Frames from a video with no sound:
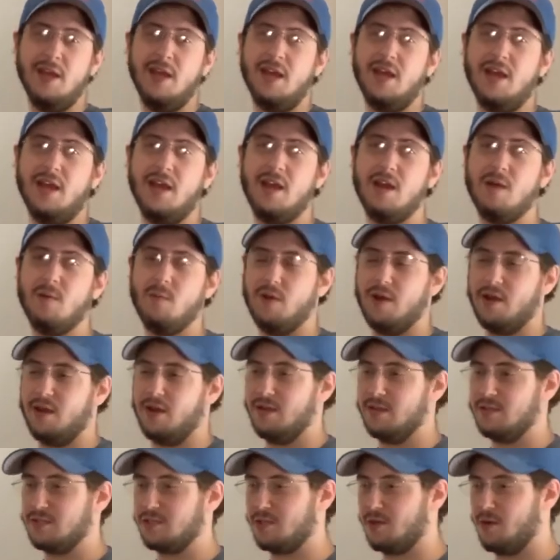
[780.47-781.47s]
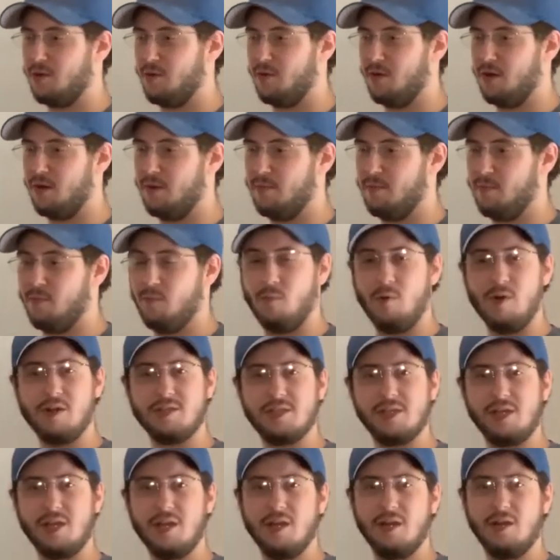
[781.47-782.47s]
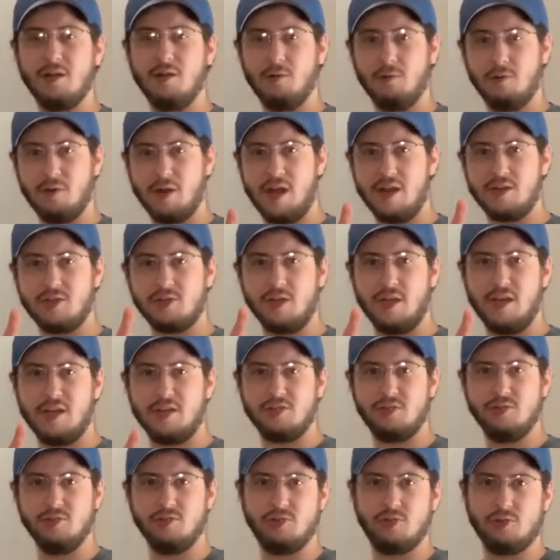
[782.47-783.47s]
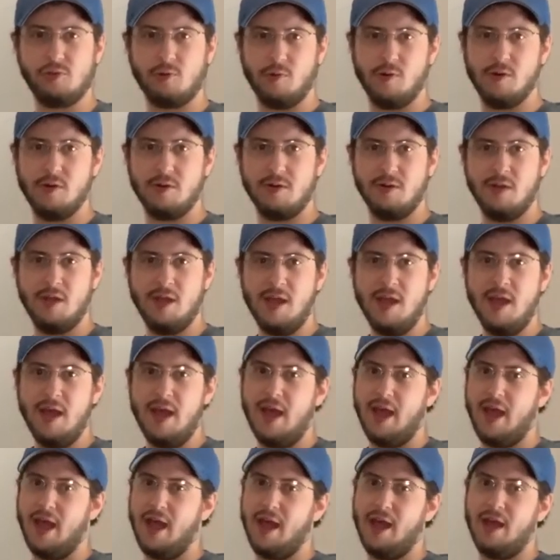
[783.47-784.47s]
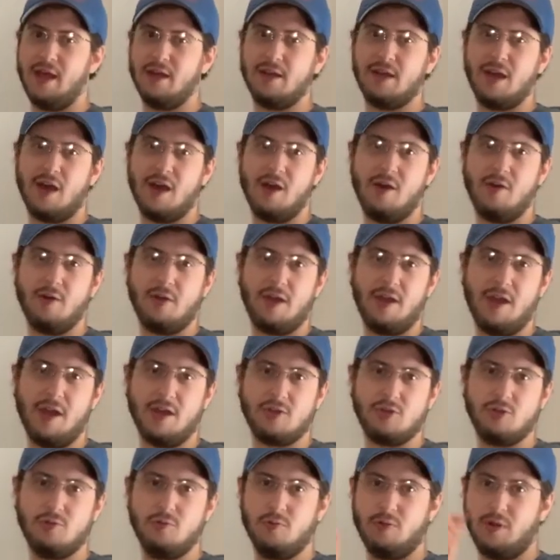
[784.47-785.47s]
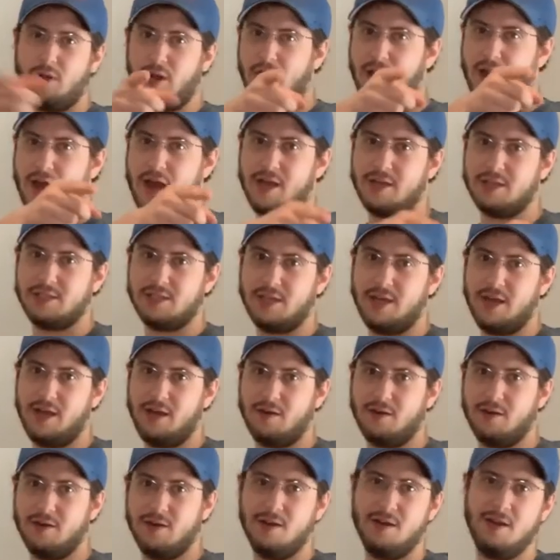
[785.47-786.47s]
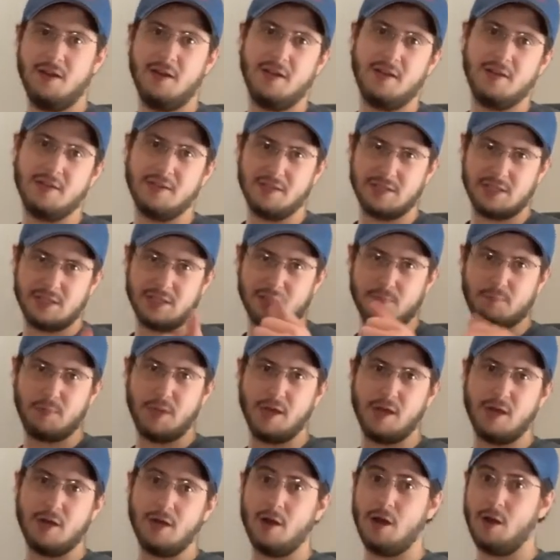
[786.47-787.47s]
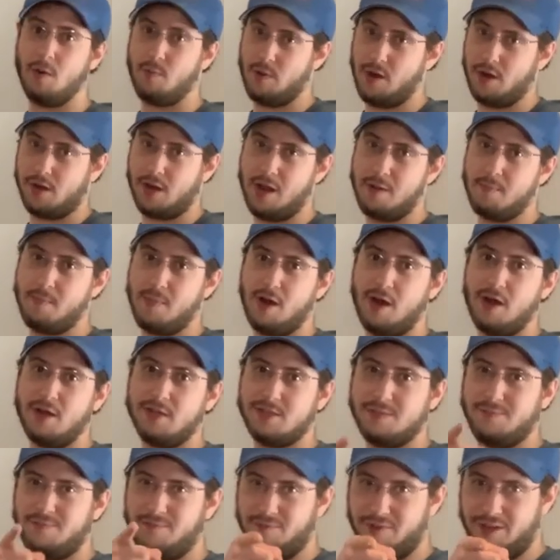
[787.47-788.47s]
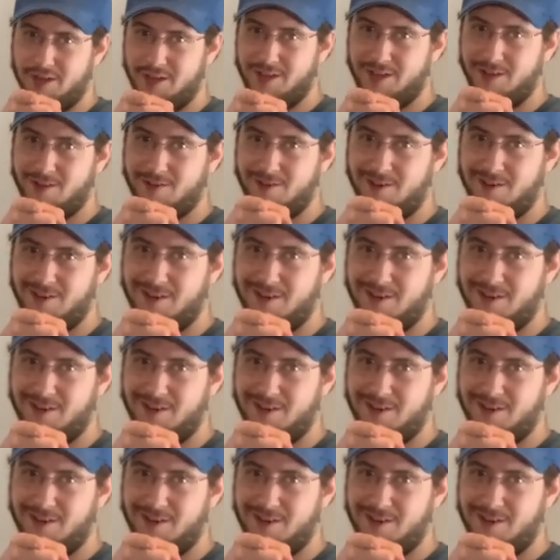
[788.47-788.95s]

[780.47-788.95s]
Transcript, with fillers: Anyway, so um, once again, congratulations, Jordan, and I'll catch you guys later. This has been Hrutkay Mods video.